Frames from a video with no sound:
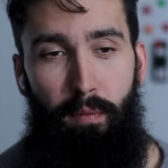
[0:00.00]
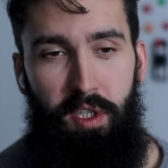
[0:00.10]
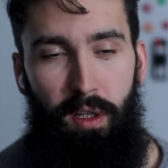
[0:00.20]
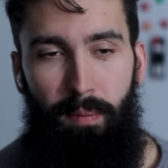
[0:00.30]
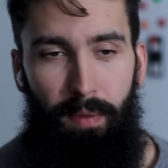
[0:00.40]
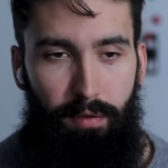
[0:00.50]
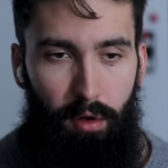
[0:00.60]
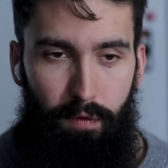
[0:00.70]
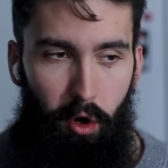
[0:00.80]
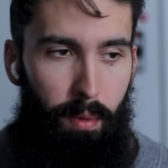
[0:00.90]
Now, obviously,
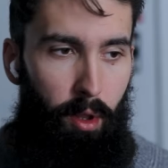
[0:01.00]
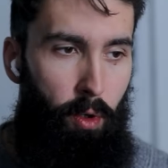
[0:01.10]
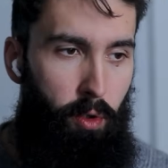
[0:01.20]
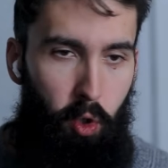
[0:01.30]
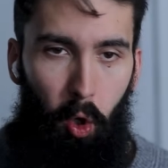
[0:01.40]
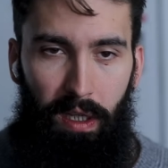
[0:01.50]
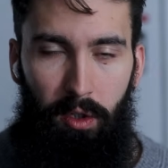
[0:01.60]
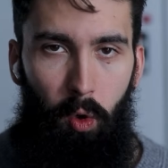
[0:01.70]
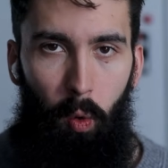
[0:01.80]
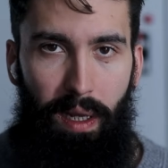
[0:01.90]
if you're far below your
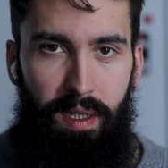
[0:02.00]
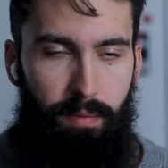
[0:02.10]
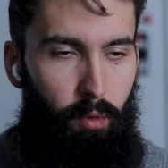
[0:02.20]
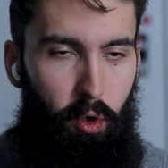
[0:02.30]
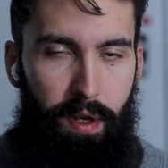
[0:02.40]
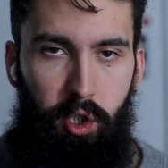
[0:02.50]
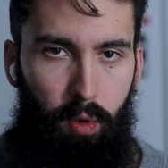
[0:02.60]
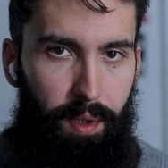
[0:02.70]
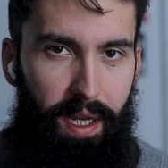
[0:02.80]
target goal weight or your natural